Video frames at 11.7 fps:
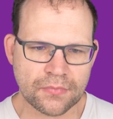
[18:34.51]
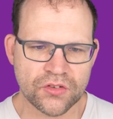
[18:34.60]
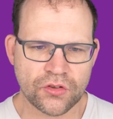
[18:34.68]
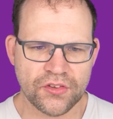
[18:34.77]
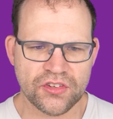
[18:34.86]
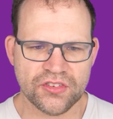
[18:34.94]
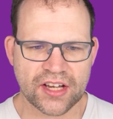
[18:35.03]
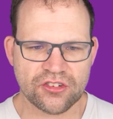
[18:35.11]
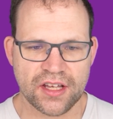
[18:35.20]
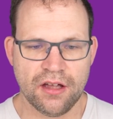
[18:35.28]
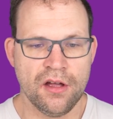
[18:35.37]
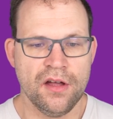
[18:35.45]
So this is
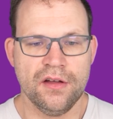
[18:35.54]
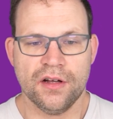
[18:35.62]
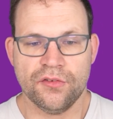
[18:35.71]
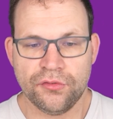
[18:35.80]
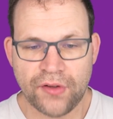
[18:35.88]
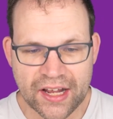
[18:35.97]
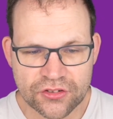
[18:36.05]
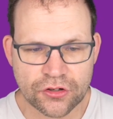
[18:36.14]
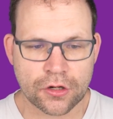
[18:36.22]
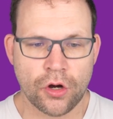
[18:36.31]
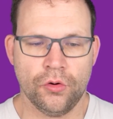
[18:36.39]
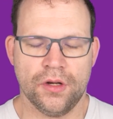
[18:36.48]
actually faster
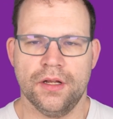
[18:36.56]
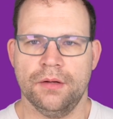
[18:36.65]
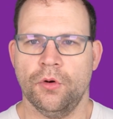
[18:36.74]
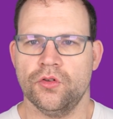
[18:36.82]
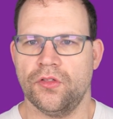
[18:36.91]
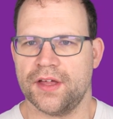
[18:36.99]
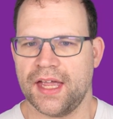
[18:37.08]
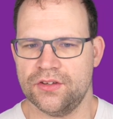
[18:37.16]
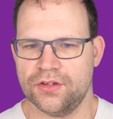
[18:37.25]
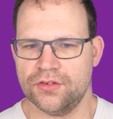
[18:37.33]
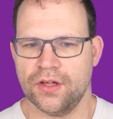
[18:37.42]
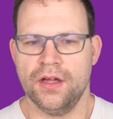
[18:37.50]
code in most of the
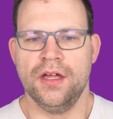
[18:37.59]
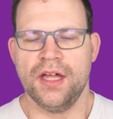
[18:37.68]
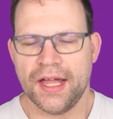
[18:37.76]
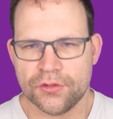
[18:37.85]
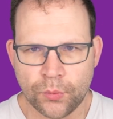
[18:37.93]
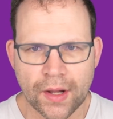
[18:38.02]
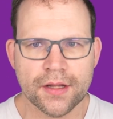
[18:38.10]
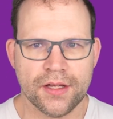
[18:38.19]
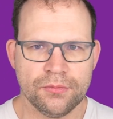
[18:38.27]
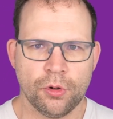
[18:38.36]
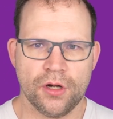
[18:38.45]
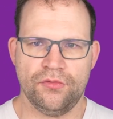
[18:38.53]
cases, as well
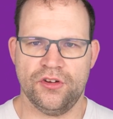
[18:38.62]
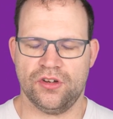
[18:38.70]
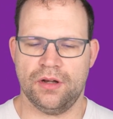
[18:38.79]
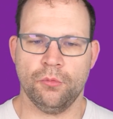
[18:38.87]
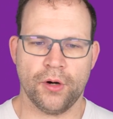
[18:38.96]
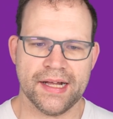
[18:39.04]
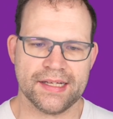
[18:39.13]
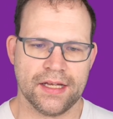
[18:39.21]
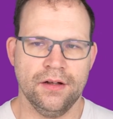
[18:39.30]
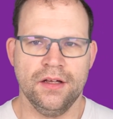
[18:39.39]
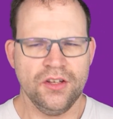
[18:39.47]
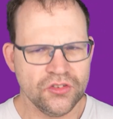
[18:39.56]
as more efficient and more
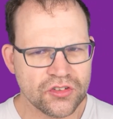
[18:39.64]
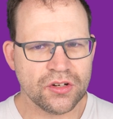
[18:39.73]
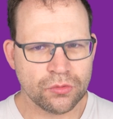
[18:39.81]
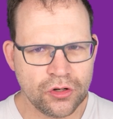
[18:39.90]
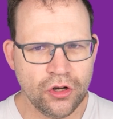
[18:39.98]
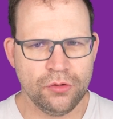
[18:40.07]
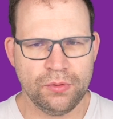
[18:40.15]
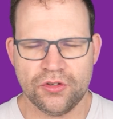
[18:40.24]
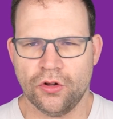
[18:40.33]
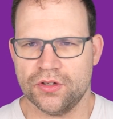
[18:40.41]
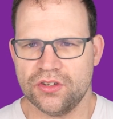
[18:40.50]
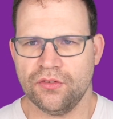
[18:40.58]
elegant. It's just a good
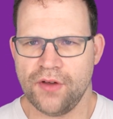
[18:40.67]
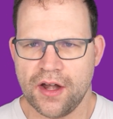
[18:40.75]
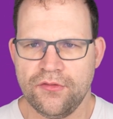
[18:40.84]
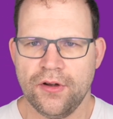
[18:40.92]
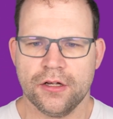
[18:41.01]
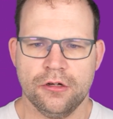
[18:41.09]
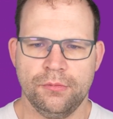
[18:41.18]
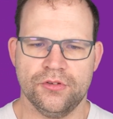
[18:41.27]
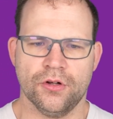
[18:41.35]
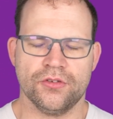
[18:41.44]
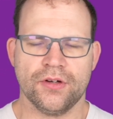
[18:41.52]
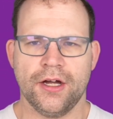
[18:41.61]
result. It's a very, very good
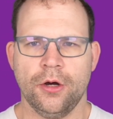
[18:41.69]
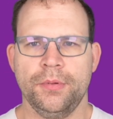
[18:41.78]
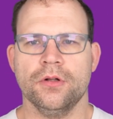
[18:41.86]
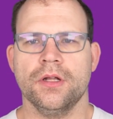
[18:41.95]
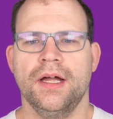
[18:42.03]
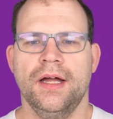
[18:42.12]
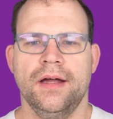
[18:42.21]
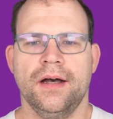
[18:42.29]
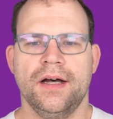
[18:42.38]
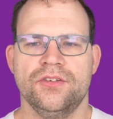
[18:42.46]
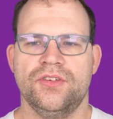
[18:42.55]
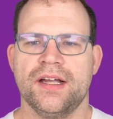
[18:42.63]
result. So I hope you'll
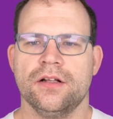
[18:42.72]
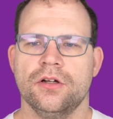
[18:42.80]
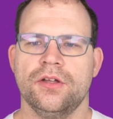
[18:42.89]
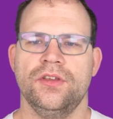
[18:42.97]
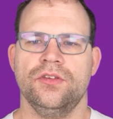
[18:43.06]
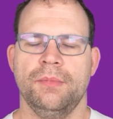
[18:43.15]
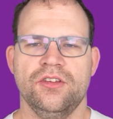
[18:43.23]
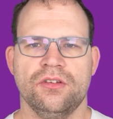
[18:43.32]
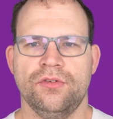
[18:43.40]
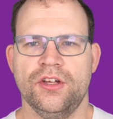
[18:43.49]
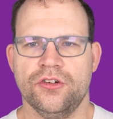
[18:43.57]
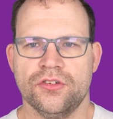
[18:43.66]
take a look at these
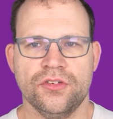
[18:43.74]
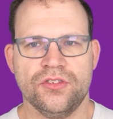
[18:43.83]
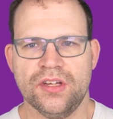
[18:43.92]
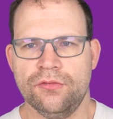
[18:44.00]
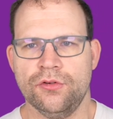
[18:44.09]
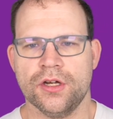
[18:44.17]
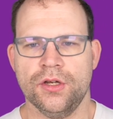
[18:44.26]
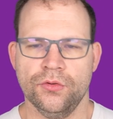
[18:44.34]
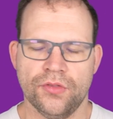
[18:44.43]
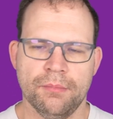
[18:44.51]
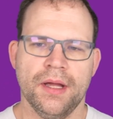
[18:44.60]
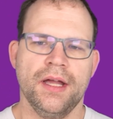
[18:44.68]
amazing features and see if you can
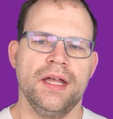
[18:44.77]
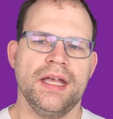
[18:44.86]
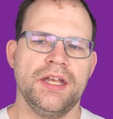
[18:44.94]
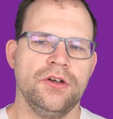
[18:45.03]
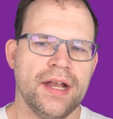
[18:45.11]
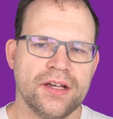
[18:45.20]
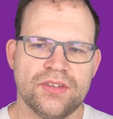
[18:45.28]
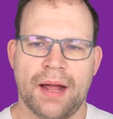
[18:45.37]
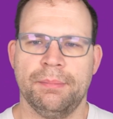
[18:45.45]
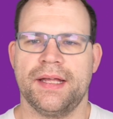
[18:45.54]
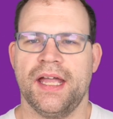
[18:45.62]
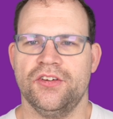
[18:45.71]
use them in your next
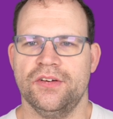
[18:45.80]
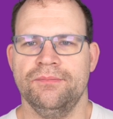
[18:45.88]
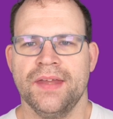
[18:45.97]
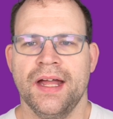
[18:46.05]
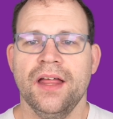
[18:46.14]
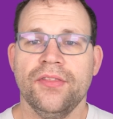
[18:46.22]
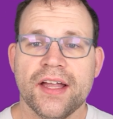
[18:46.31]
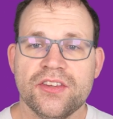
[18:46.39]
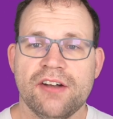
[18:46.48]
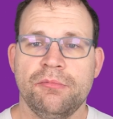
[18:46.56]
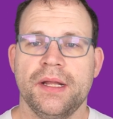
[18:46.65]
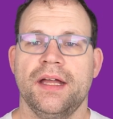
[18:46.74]
application. Thanks,
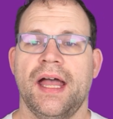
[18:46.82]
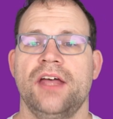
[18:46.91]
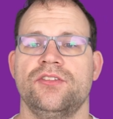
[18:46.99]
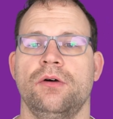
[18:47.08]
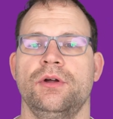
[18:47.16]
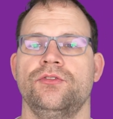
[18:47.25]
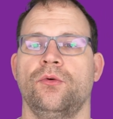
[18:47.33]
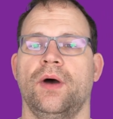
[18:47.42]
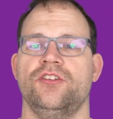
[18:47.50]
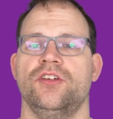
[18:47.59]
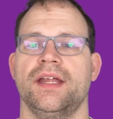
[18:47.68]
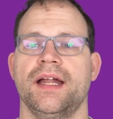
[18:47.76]
everybody, as always, for
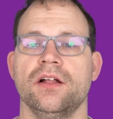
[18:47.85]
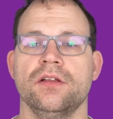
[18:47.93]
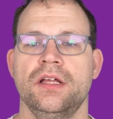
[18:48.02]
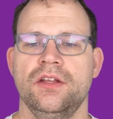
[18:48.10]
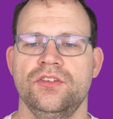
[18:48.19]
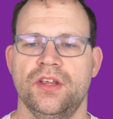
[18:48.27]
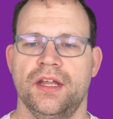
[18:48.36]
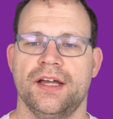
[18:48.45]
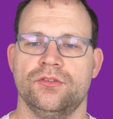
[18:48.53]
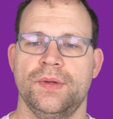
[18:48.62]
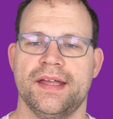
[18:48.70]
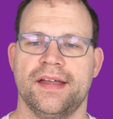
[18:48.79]
watching, and I'll see you
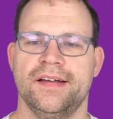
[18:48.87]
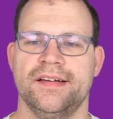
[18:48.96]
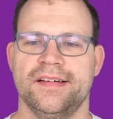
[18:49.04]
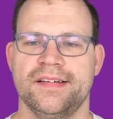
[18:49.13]
next week.